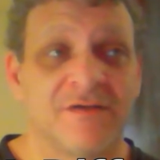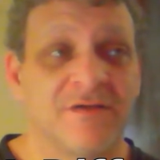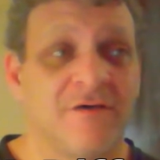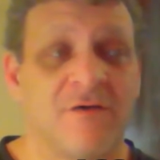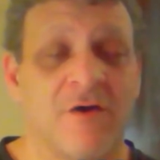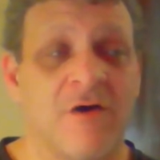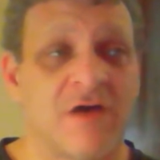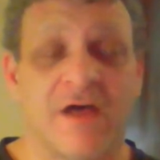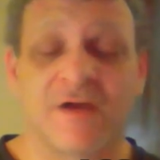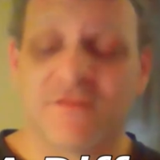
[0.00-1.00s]
all
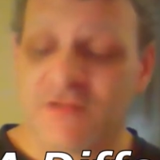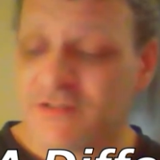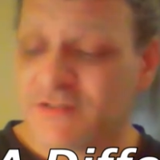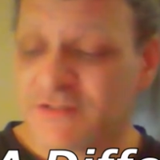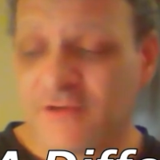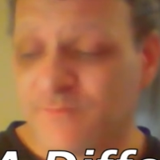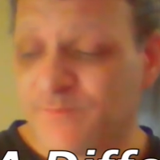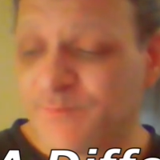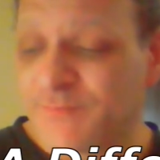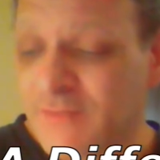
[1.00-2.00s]
kind of neat stuff.
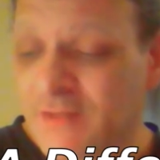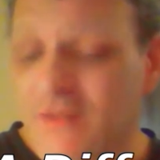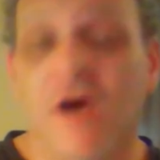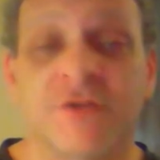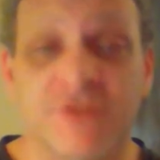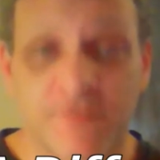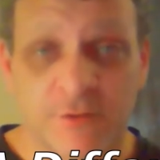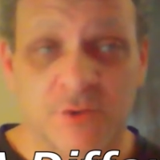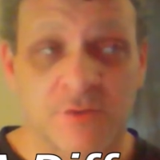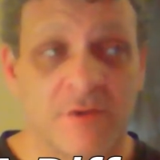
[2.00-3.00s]
A
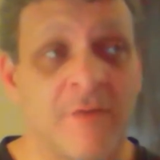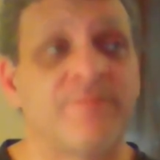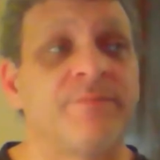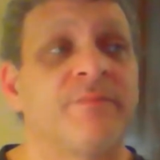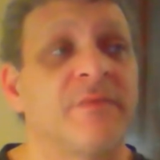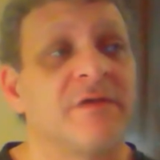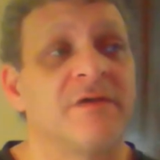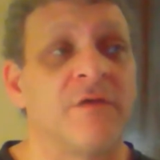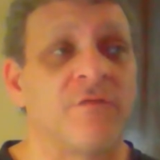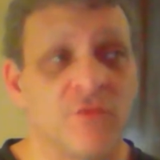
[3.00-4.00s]
Different Drum.
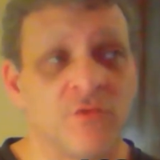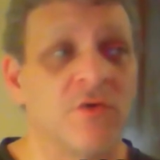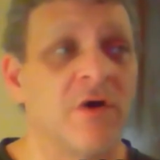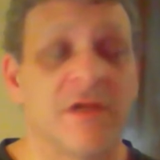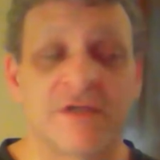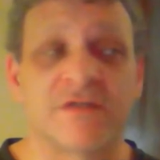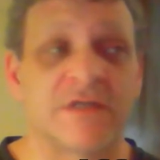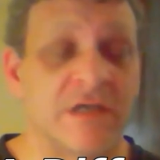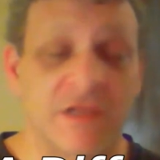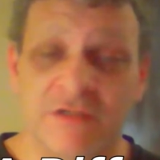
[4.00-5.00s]
If you listen
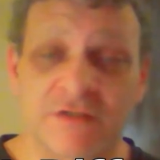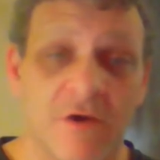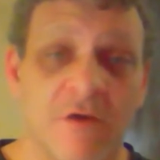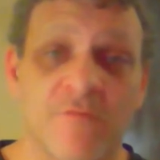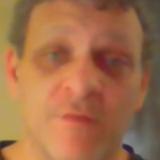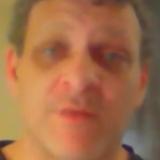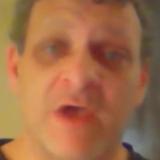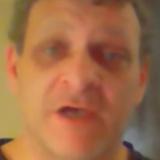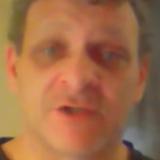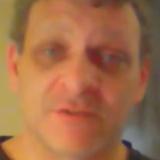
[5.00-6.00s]
to any song from
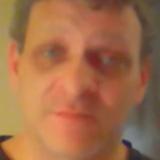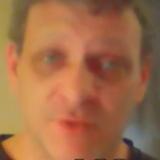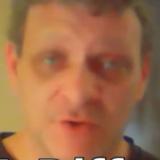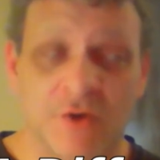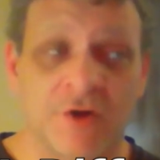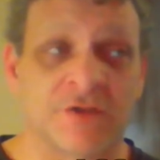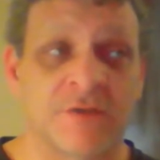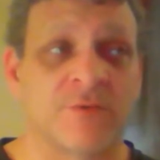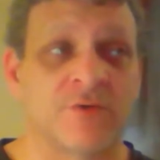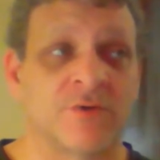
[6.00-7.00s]
Passion, put on A
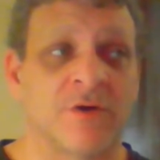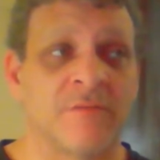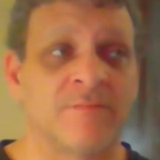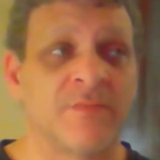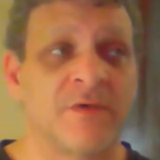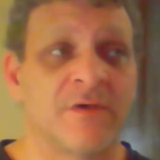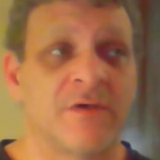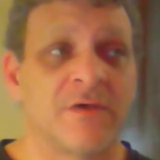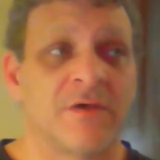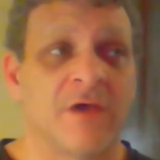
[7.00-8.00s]
Different Drum,
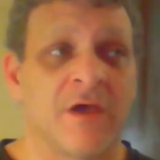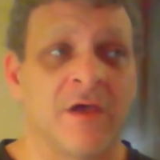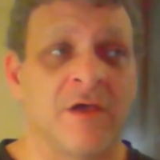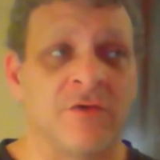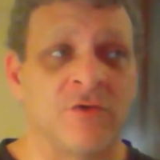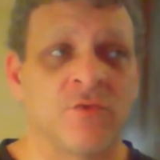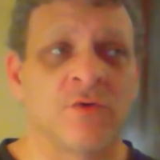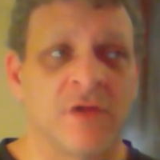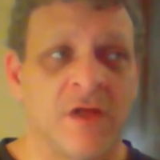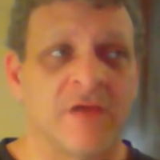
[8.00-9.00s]
and you
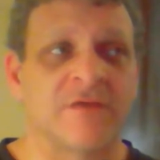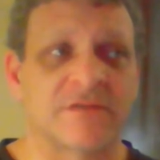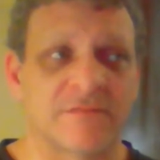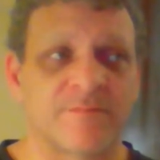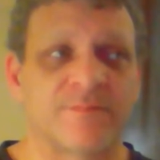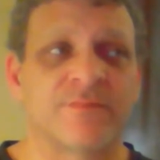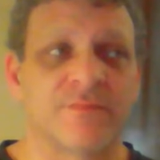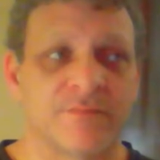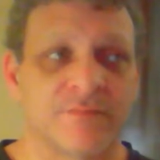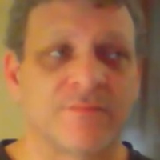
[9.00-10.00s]
realize,
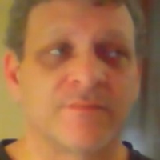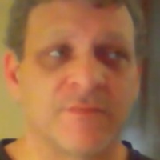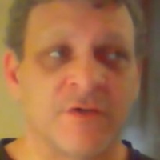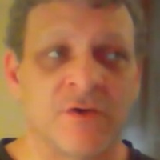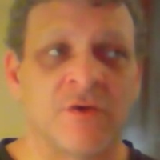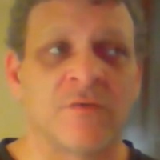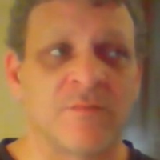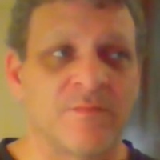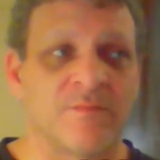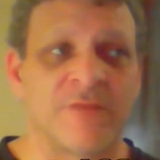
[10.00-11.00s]
you
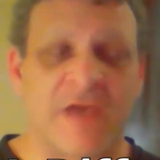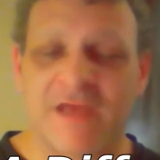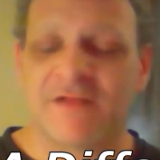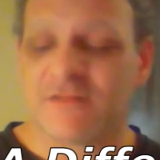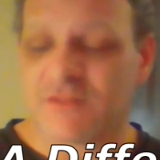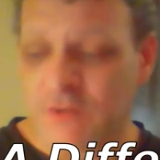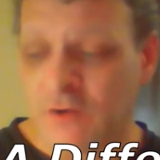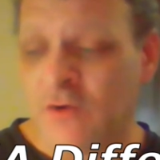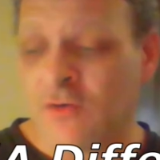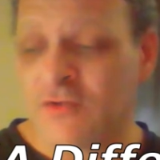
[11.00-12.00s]
know, that
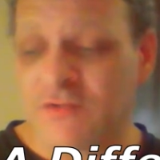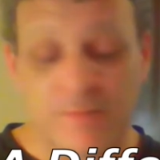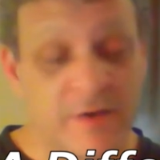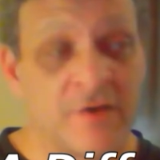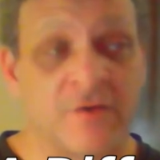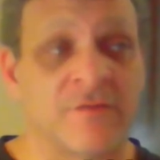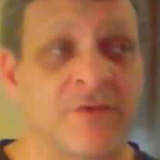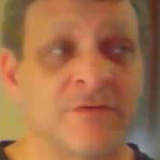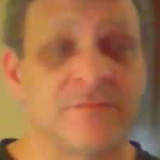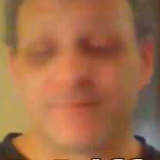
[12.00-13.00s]
song is better
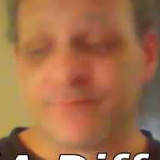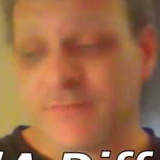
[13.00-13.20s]
than,